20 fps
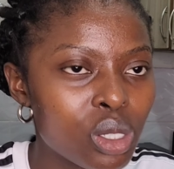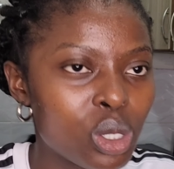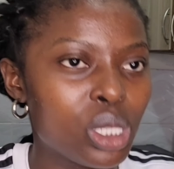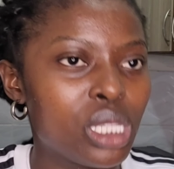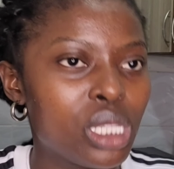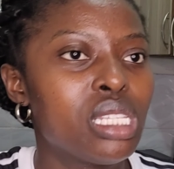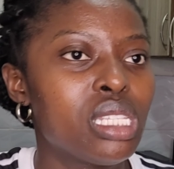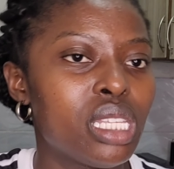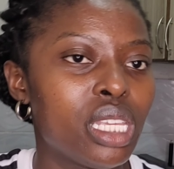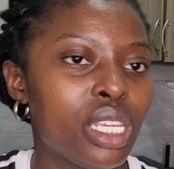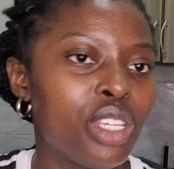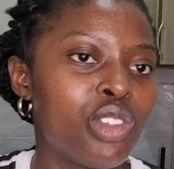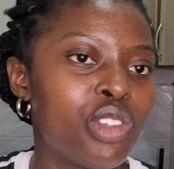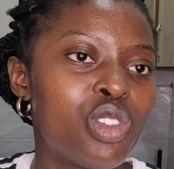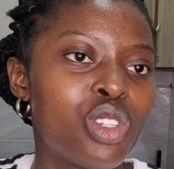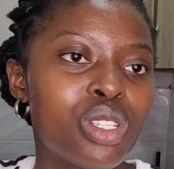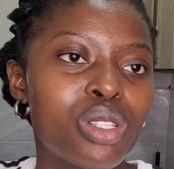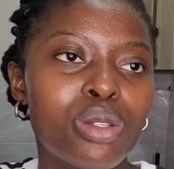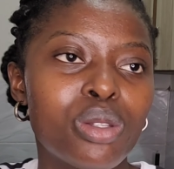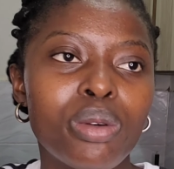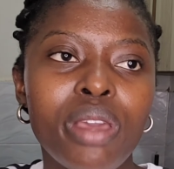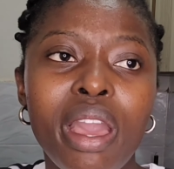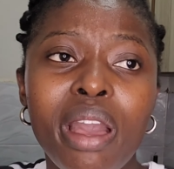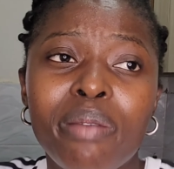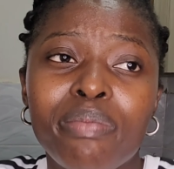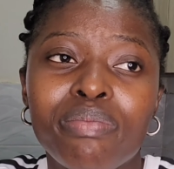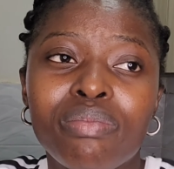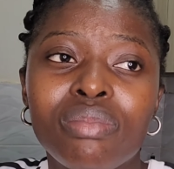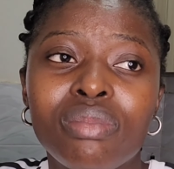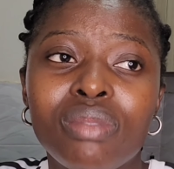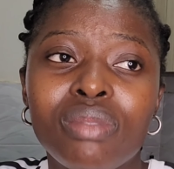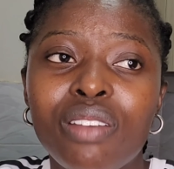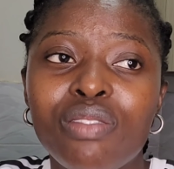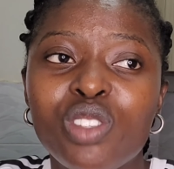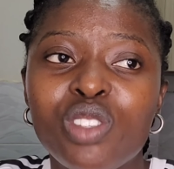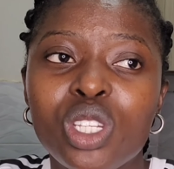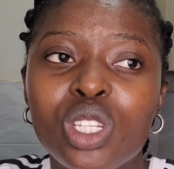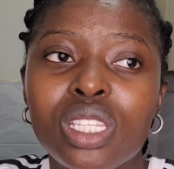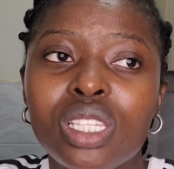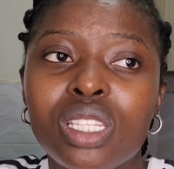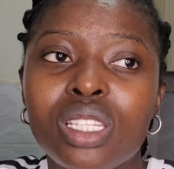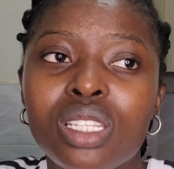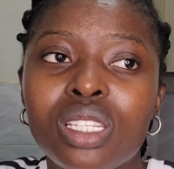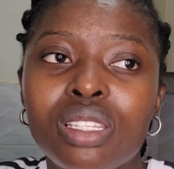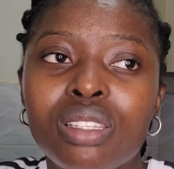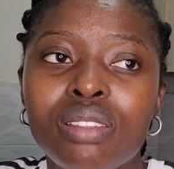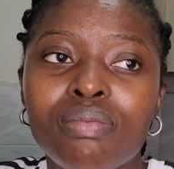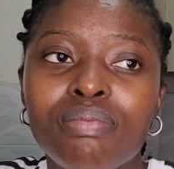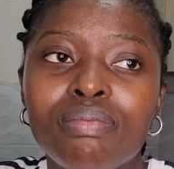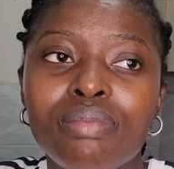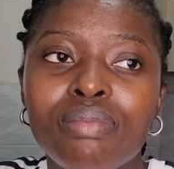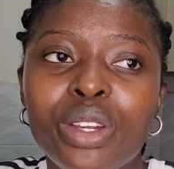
to this age so yeah just